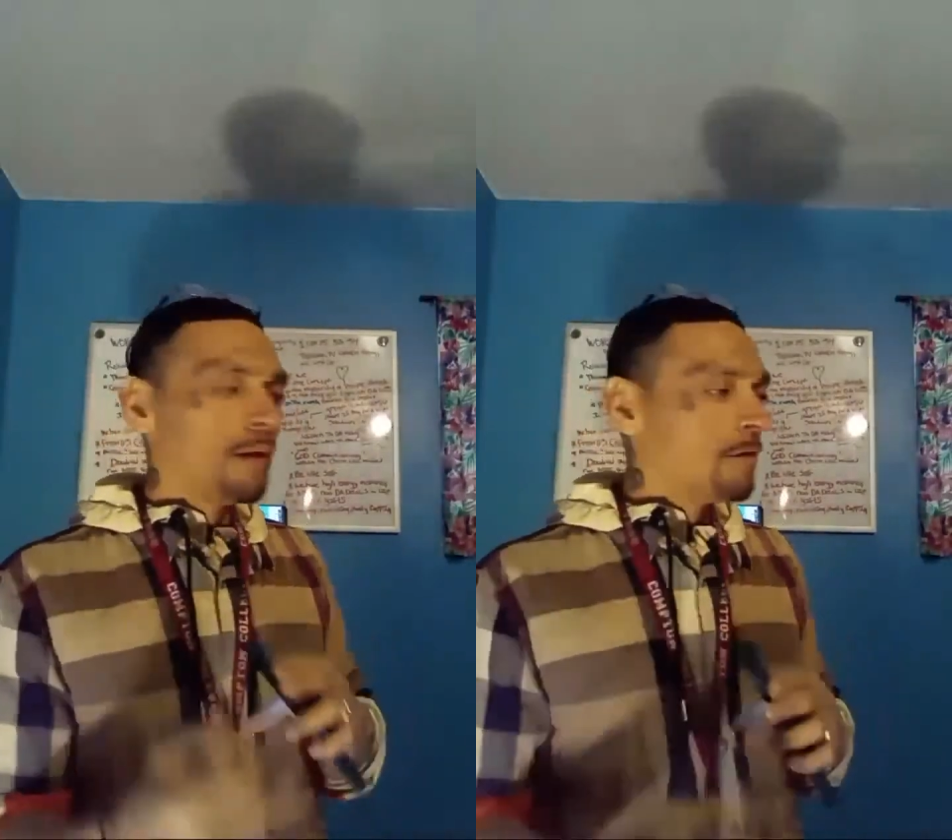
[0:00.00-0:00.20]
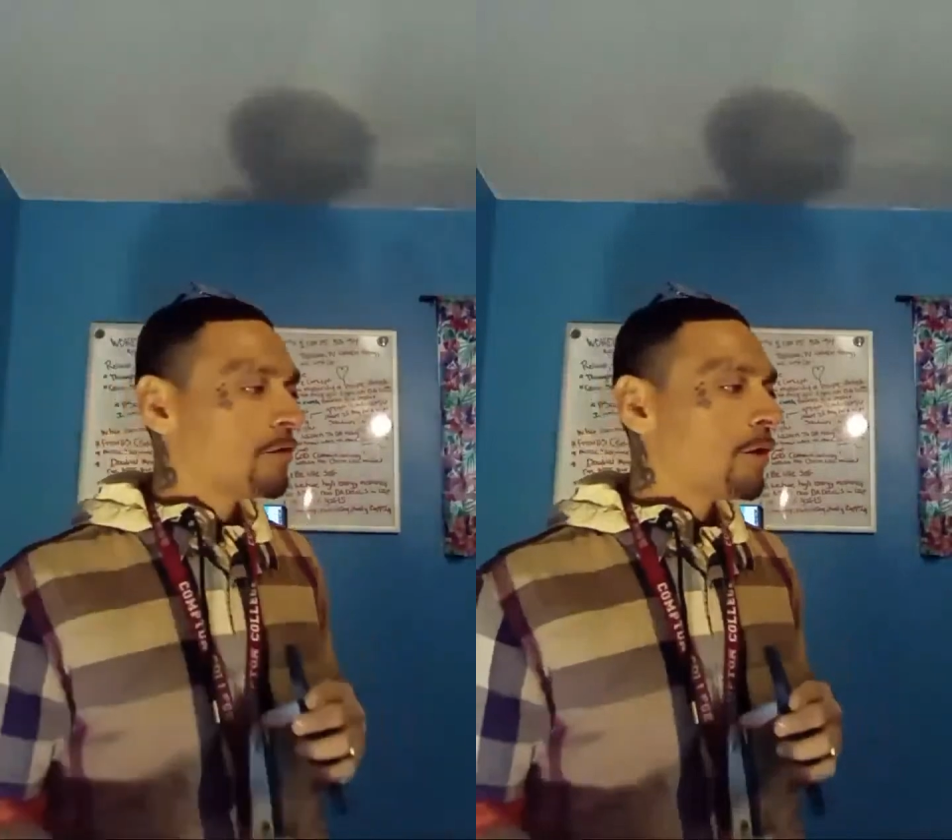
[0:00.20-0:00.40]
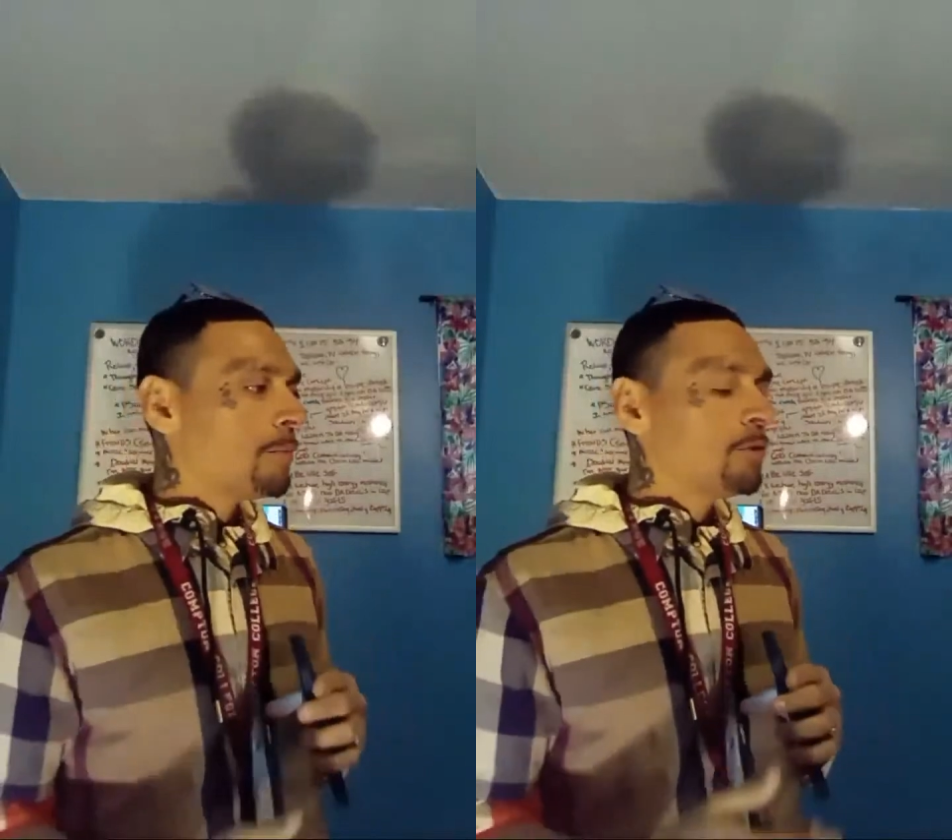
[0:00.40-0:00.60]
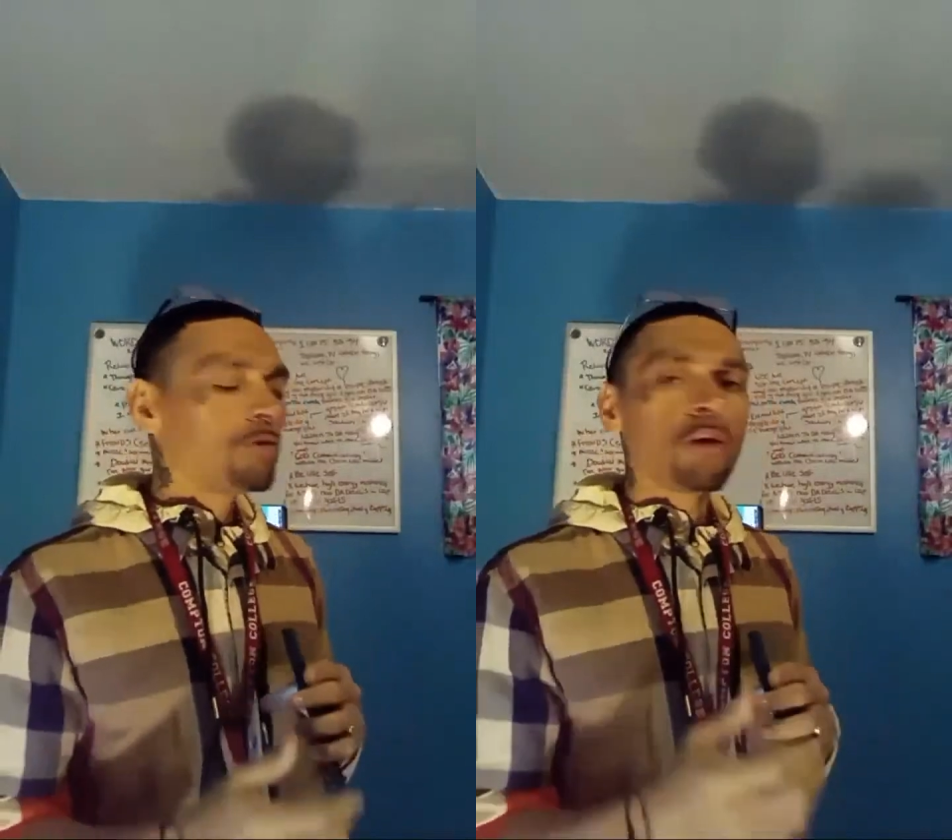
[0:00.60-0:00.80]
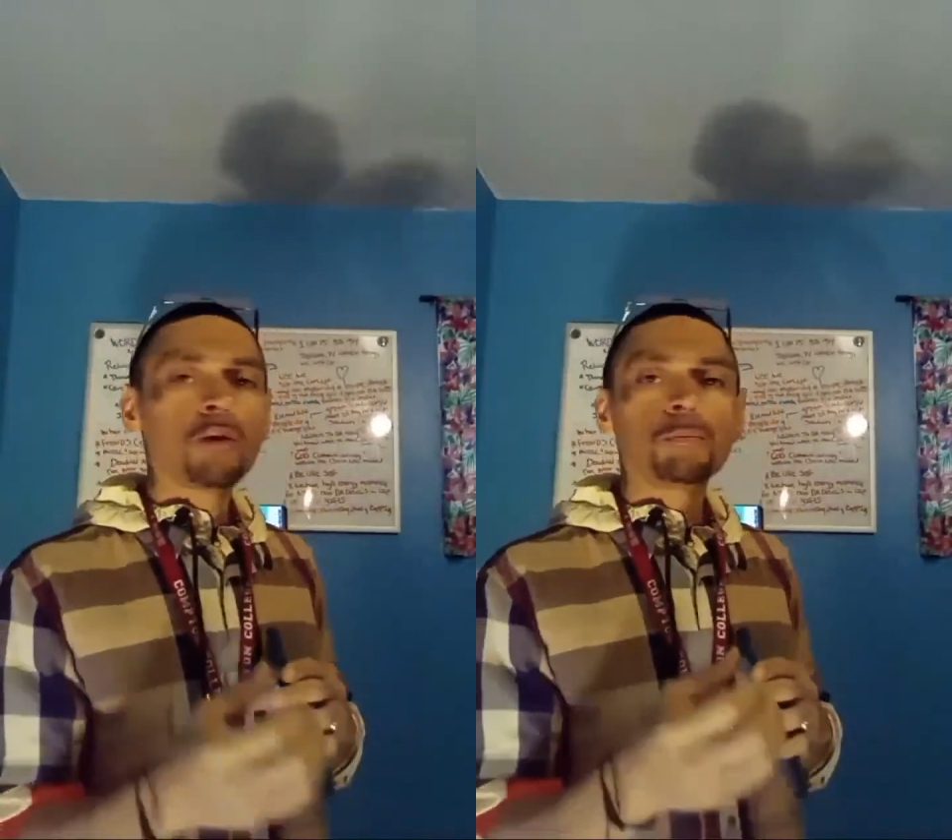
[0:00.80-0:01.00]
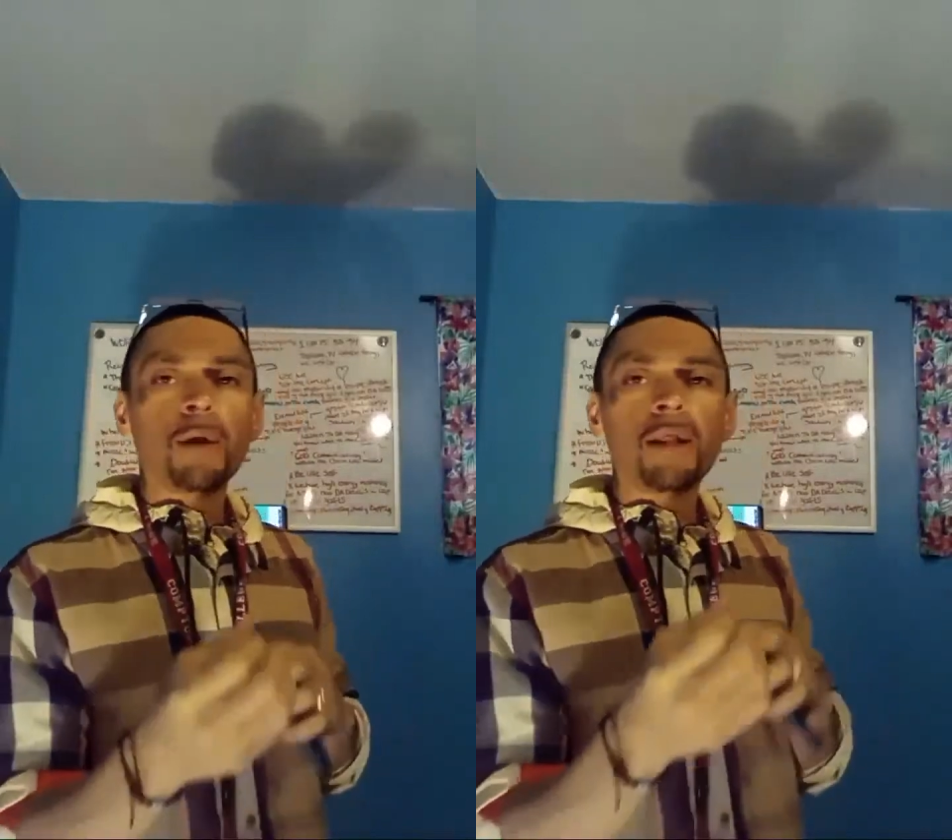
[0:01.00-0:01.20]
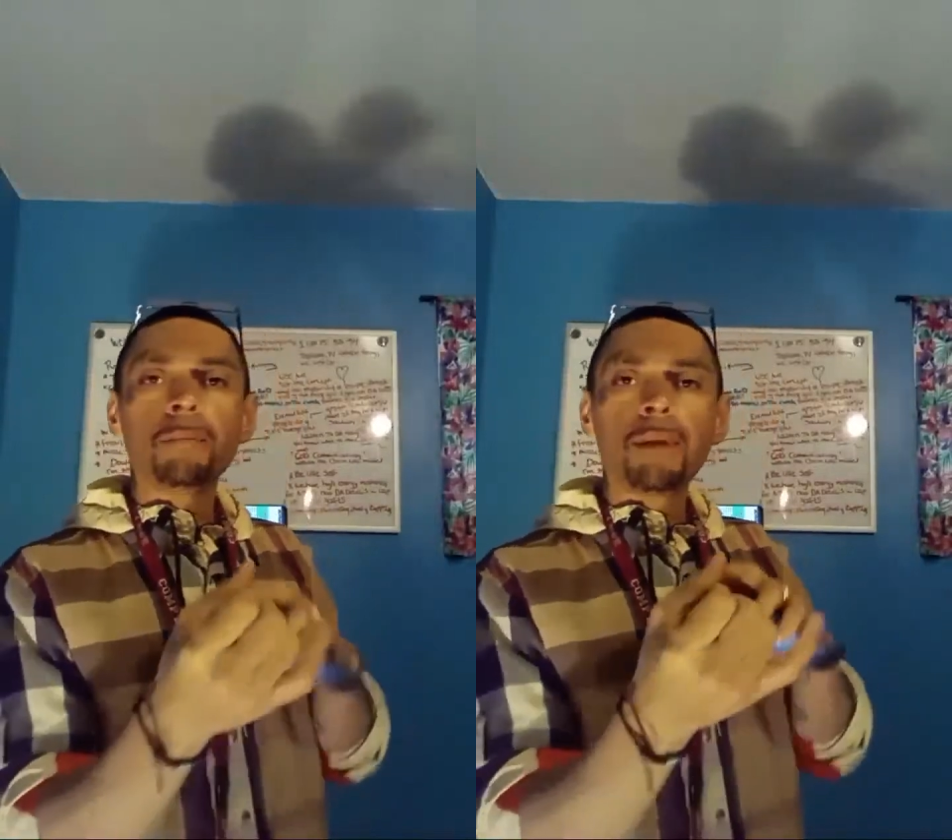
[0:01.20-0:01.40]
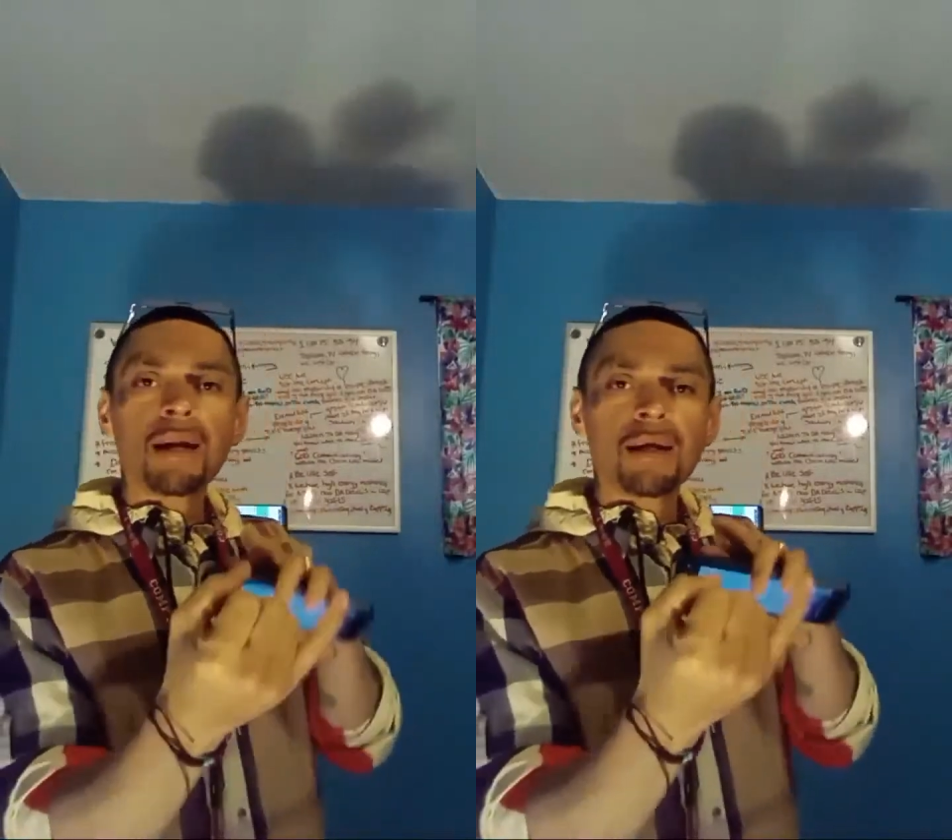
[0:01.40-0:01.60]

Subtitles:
So muchos nos pueden ver